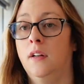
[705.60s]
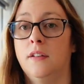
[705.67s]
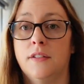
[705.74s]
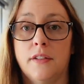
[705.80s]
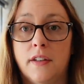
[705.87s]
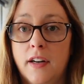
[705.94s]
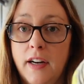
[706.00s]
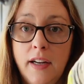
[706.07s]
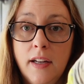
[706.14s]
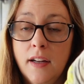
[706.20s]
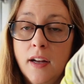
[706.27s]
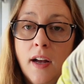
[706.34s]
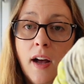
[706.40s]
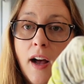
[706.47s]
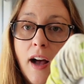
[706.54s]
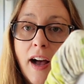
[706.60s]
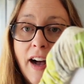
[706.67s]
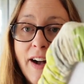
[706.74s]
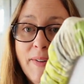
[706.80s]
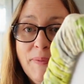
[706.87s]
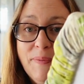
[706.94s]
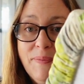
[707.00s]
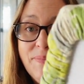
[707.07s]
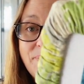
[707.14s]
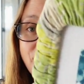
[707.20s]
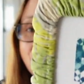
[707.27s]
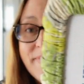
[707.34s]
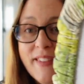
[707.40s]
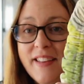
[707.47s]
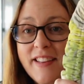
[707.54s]
Sorry.
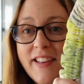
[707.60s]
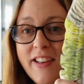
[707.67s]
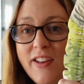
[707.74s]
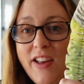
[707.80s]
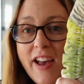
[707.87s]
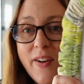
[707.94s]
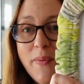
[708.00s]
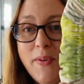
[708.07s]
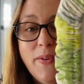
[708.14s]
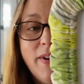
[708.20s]
Yeah, it'll be